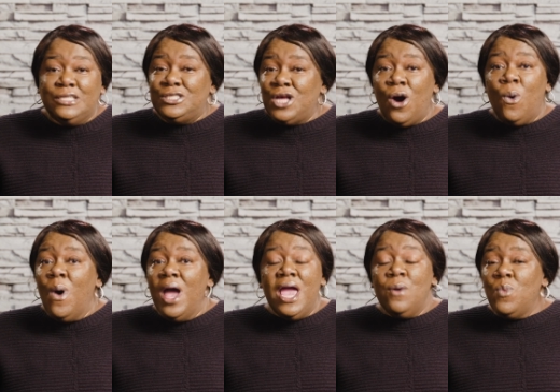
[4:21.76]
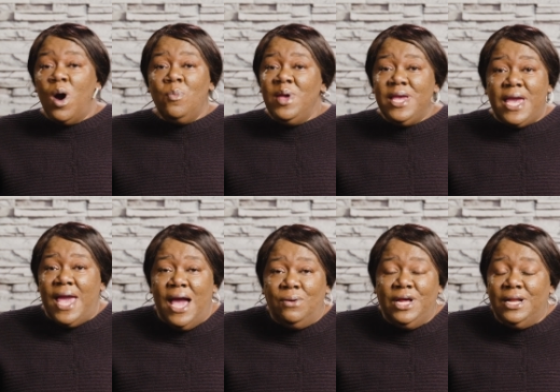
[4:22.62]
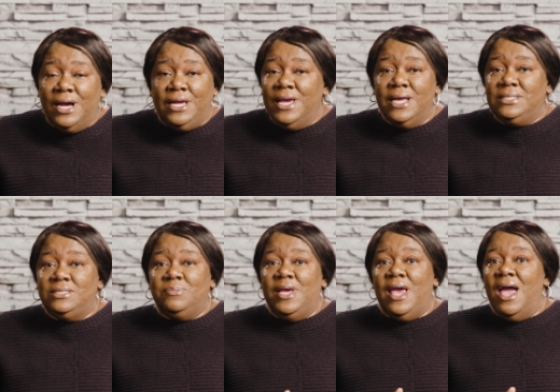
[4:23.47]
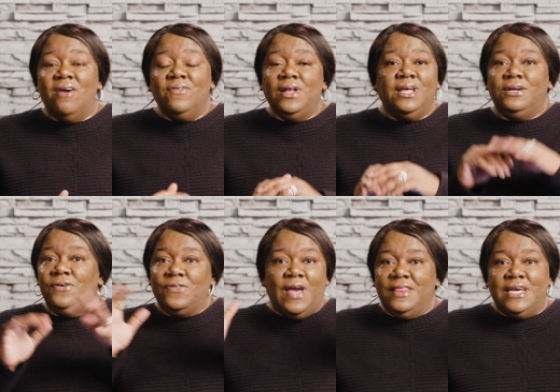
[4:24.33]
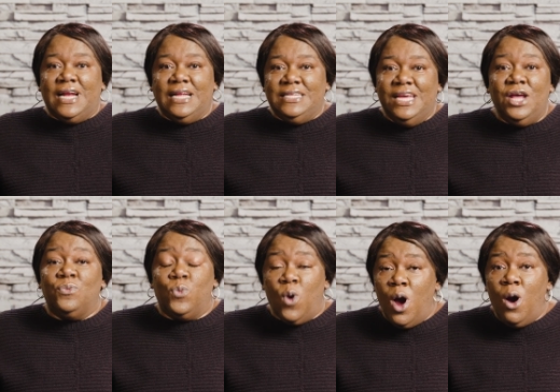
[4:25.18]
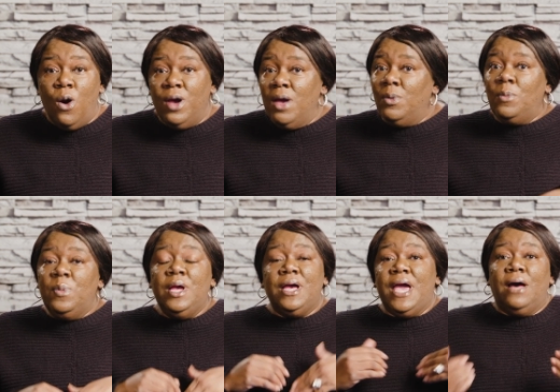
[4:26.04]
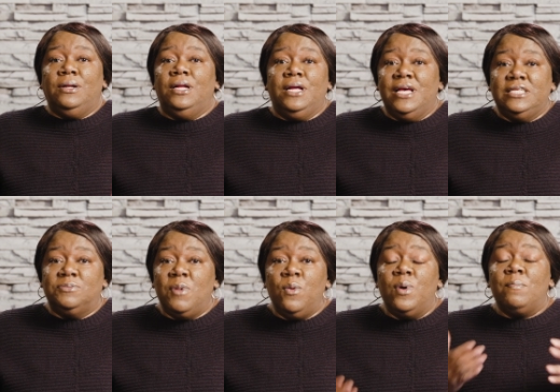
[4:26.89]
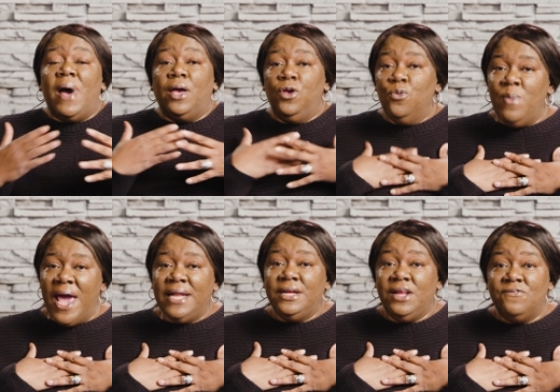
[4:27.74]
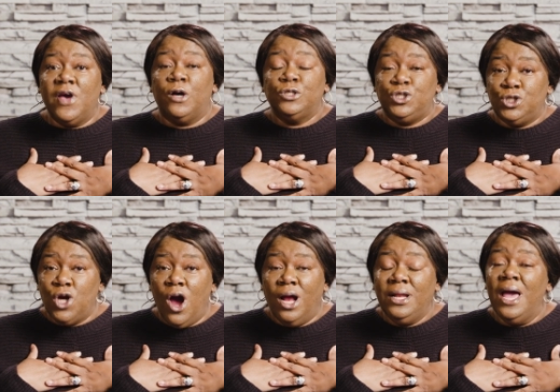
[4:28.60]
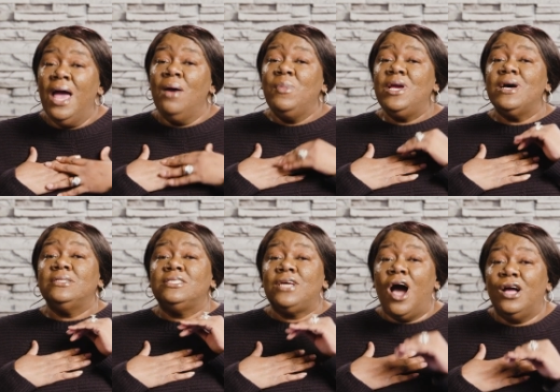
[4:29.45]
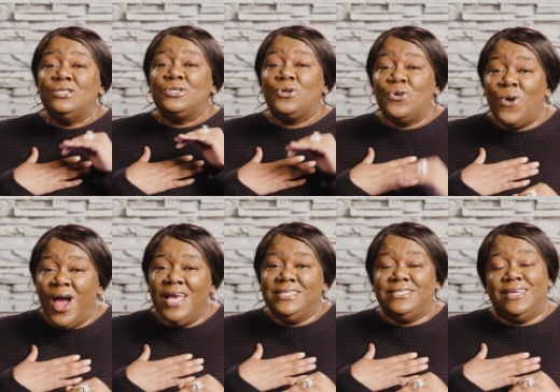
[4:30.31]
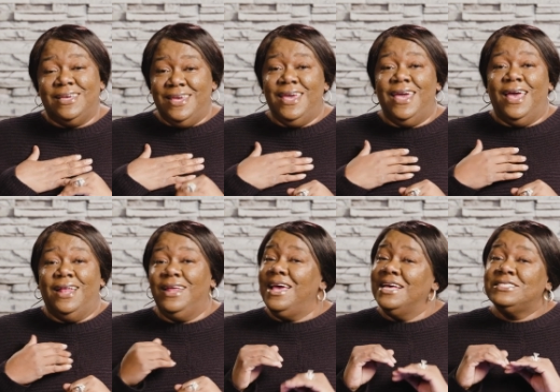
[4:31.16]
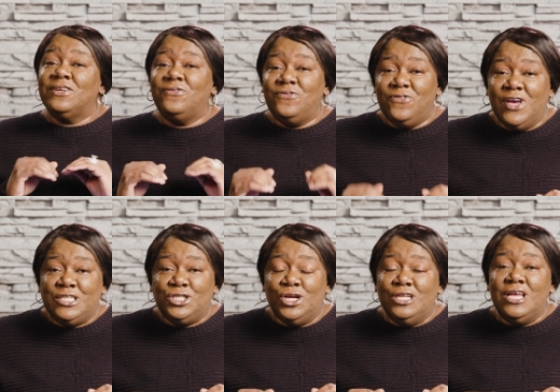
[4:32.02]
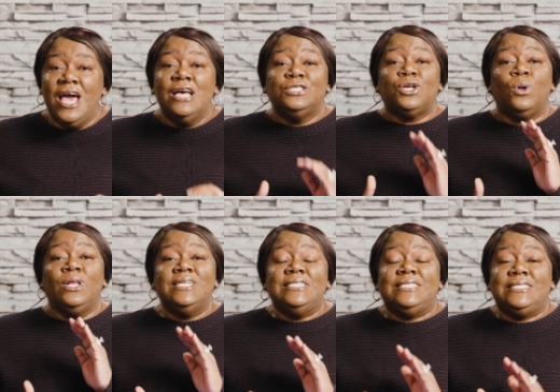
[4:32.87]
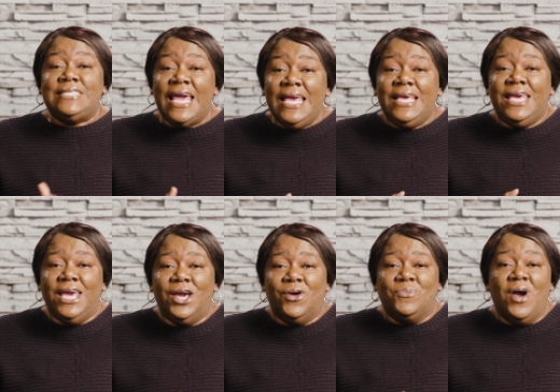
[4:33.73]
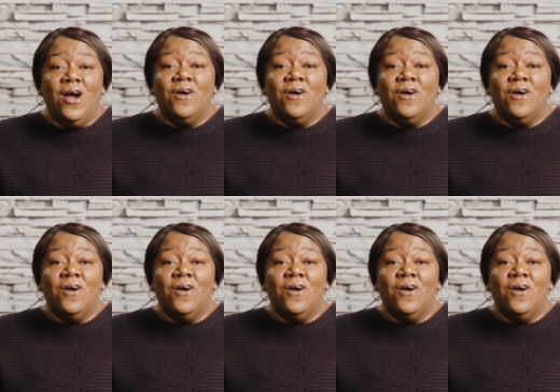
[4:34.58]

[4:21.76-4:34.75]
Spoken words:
So it won't be counted against me every little thing that I did wrong. It won't be counted against me when my humanity fell short, because God's grace, again, is sufficient. So let's thank him